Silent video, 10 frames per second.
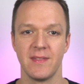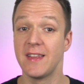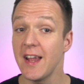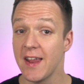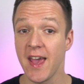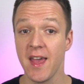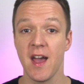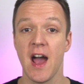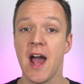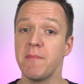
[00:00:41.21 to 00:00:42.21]
Today,
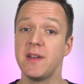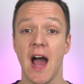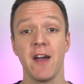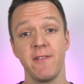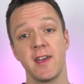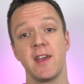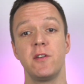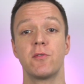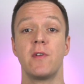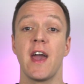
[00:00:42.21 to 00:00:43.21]
I'm diving
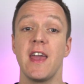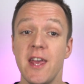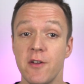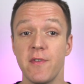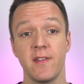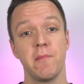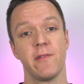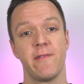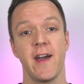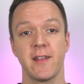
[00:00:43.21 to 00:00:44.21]
into the
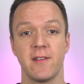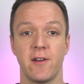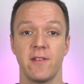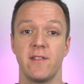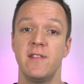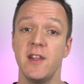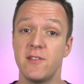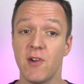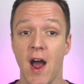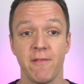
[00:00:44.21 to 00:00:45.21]
invisible factors that
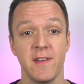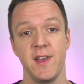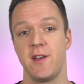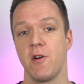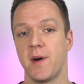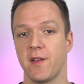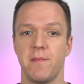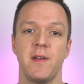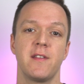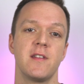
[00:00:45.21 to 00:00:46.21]
drive e-commerce
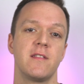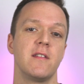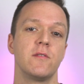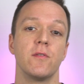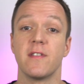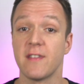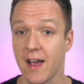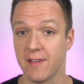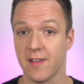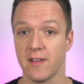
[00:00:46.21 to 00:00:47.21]
businesses to
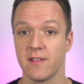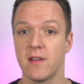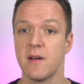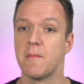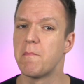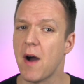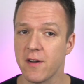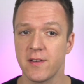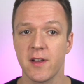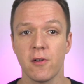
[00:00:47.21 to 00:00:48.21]
success,
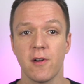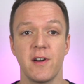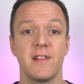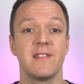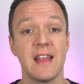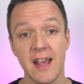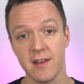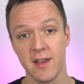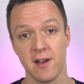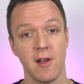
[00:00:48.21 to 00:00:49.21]
particularly
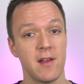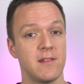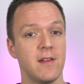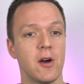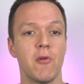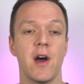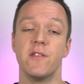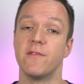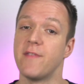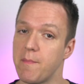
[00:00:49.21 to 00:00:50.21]
technical SEO
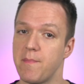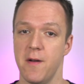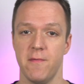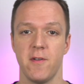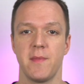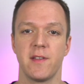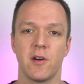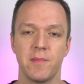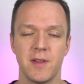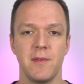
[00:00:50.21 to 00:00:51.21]
and web performance
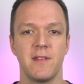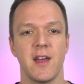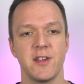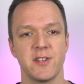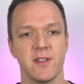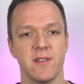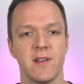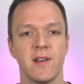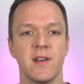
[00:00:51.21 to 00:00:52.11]
optimization.